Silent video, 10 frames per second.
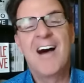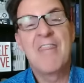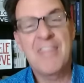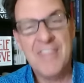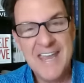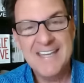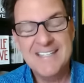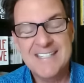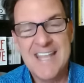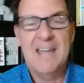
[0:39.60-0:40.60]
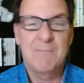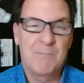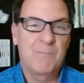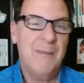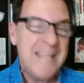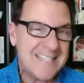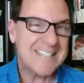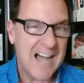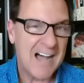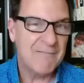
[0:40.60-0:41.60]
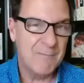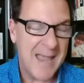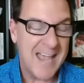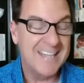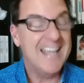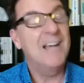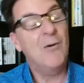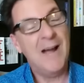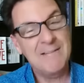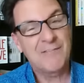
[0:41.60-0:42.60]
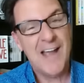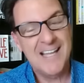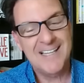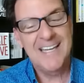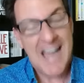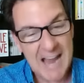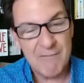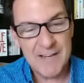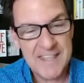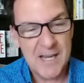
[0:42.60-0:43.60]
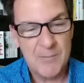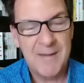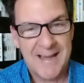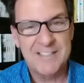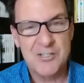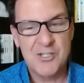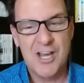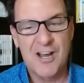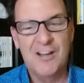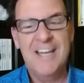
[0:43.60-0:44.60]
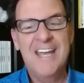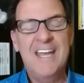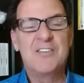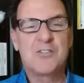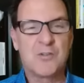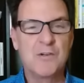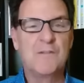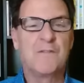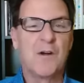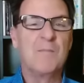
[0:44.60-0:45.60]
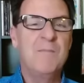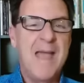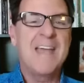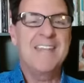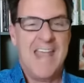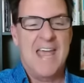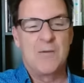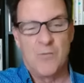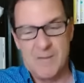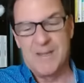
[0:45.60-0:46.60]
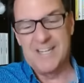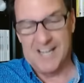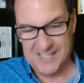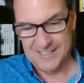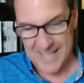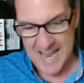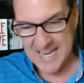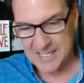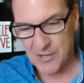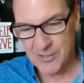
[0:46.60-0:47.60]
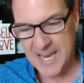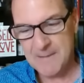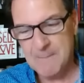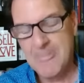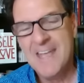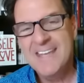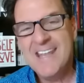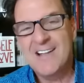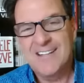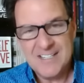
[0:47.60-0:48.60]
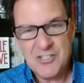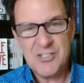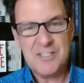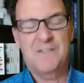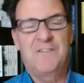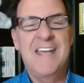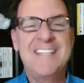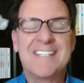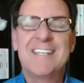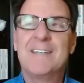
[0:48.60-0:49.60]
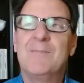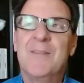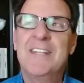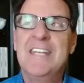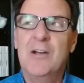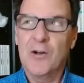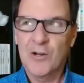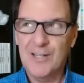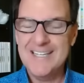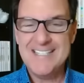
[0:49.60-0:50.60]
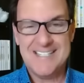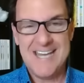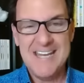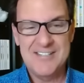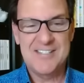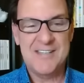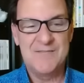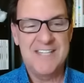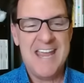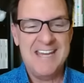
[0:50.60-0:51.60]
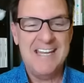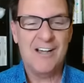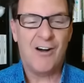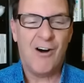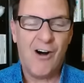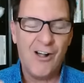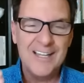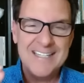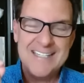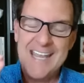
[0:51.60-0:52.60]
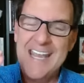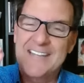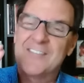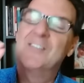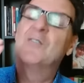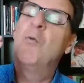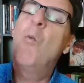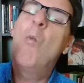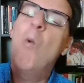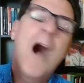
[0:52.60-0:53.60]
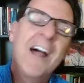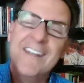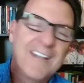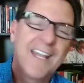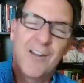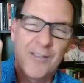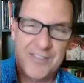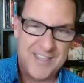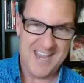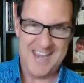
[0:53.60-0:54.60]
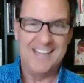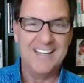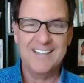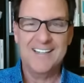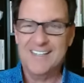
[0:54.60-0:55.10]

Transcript: on things that piss off men. And quite frankly, everything I'm about to share is true for men and women alike, okay? Now, let's just face it, in the early stages of dating, all it takes is one little thing